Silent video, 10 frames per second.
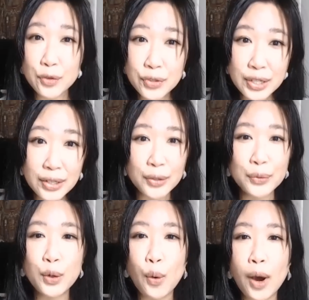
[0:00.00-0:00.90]
skill
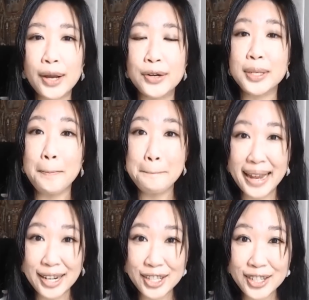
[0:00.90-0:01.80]
requires
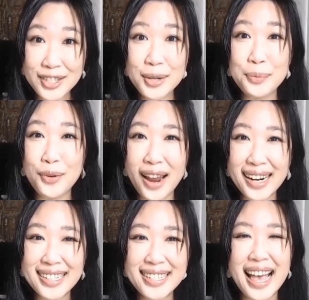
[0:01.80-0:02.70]
patience,
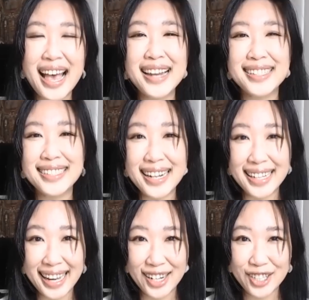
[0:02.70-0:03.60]
practice, and
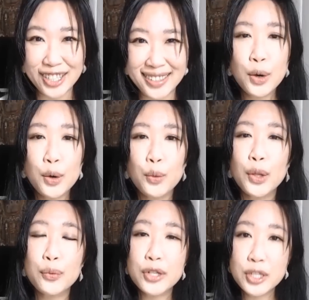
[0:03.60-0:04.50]
dedication.
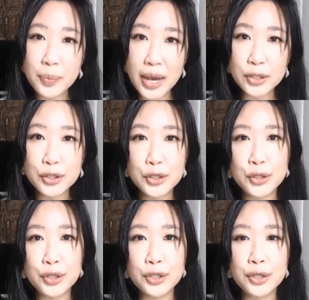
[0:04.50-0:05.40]
With respect to
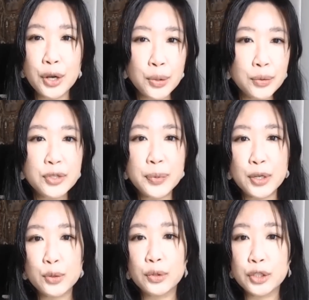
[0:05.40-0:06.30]
your own
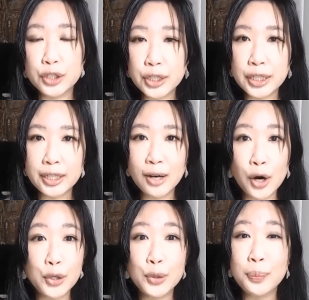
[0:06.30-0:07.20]
spiritual journey,
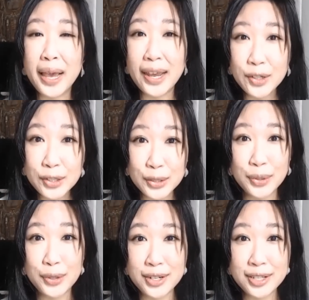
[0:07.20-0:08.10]
are you patient
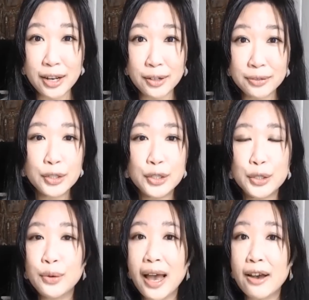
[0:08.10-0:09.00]
with yourself? Do
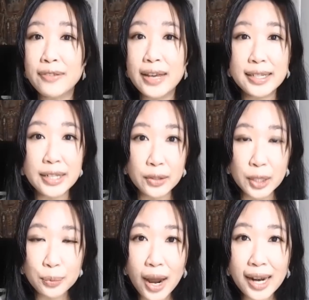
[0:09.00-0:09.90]
you have a
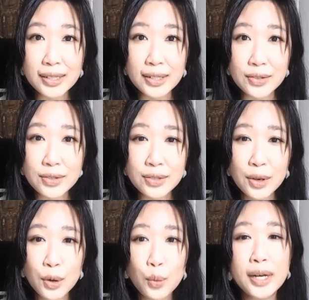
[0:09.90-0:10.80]
daily practice?
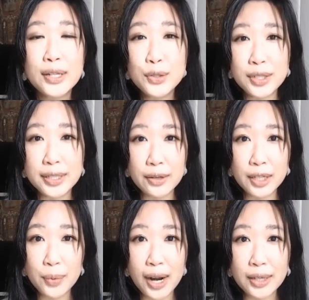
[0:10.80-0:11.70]
What is your
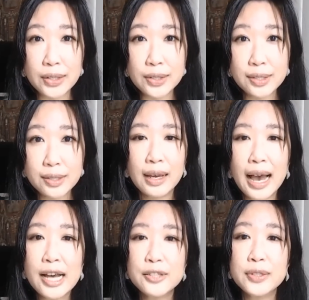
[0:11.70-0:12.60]
daily practice?
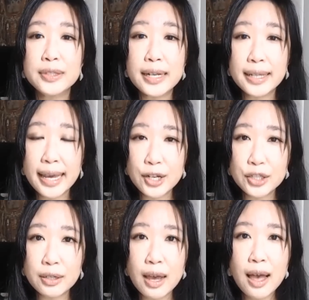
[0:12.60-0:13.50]
As for
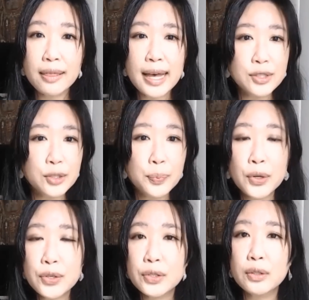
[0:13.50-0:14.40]
dedication, that's
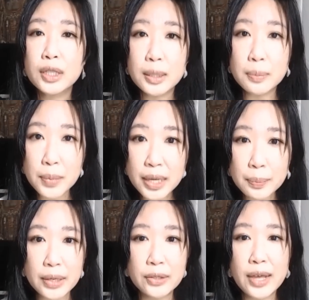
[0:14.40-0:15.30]
personal
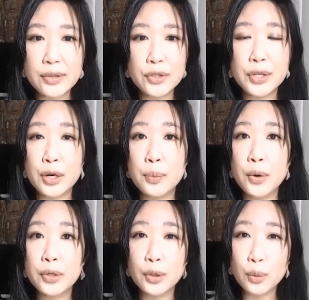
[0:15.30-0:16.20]
commitment, that's
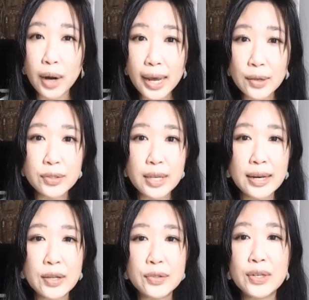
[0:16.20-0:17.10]
ceremonial rites,
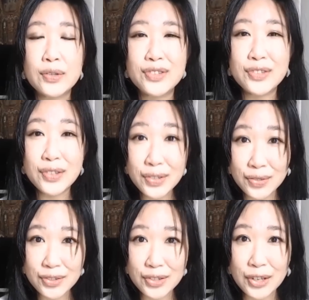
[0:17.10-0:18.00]
and it's
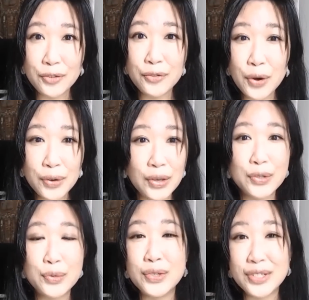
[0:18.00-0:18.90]
consistency,
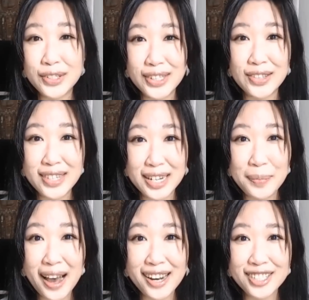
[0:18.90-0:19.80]
focus, resilience, and
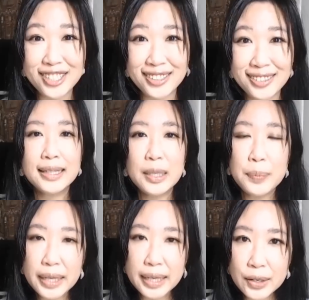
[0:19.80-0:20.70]
passion. The
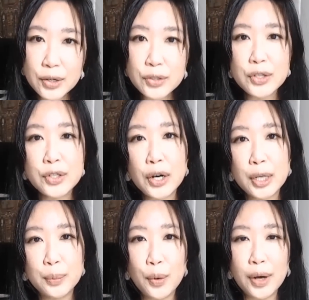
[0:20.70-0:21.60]
beginner's
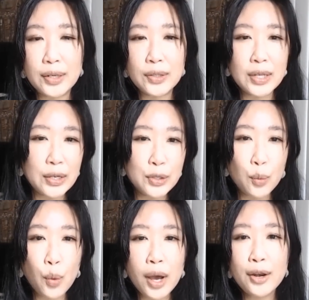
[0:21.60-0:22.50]
starting point is
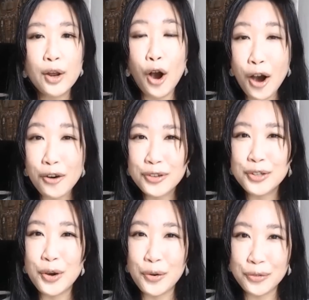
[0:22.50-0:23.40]
one
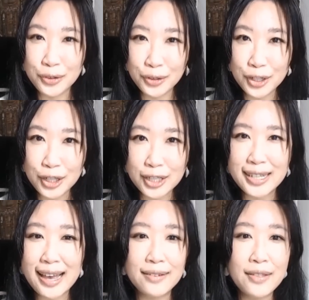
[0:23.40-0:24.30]
often overlooked,
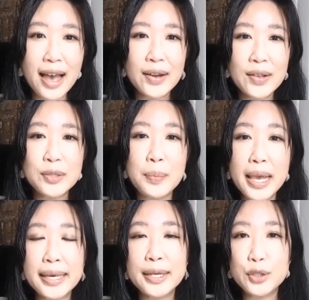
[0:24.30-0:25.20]
and that is
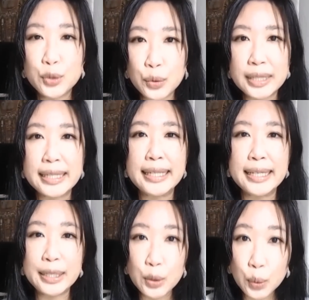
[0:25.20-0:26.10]
making sure the
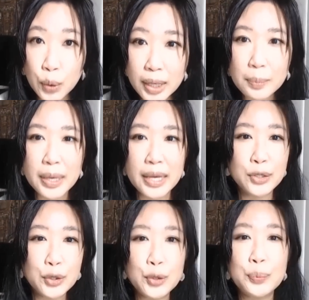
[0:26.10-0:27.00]

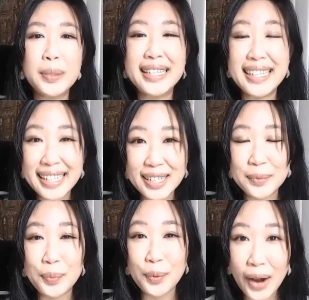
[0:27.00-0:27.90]
equipment you
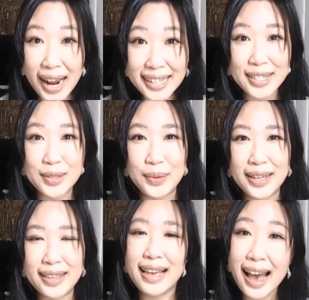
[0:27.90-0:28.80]
begin practice
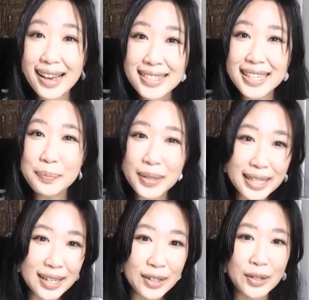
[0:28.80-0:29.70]
with as a
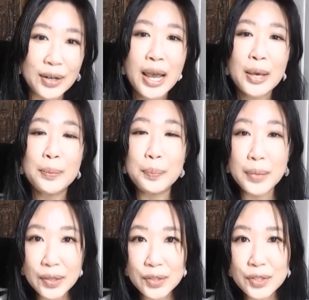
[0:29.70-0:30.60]
beginner
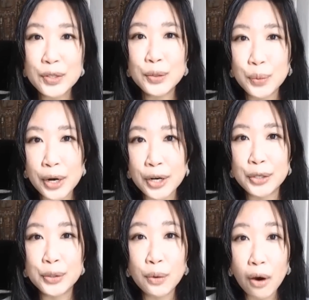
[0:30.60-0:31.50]
meets you where
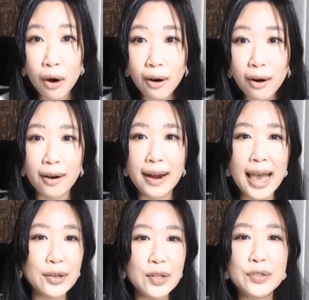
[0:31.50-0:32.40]
you are
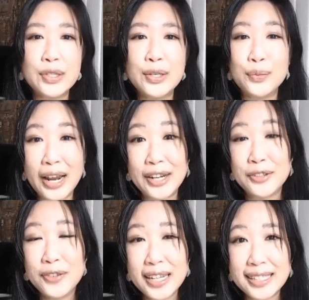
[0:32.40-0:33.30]
and is the right
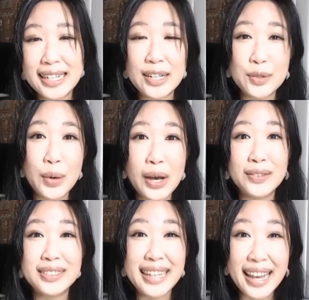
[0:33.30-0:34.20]
fit. It is
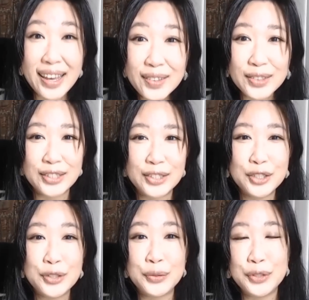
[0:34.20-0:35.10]
well tailored
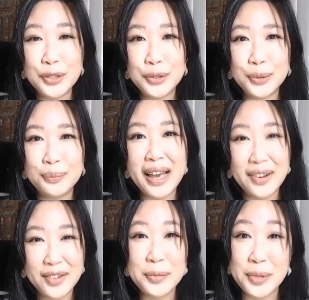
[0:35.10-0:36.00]
to you
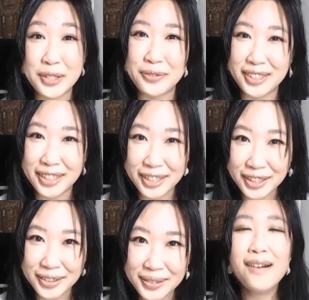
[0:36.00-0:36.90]
and specifically
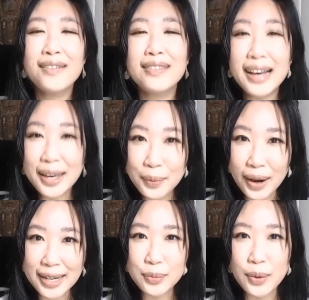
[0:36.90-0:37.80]
you.
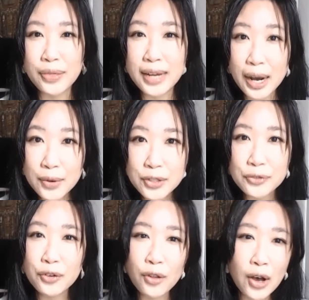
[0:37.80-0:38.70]
Likewise, with Taoist
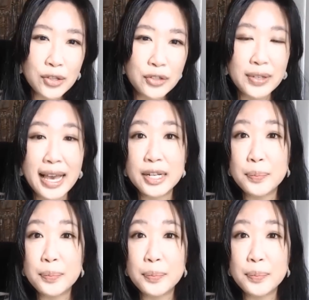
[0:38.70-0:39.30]
philosophy and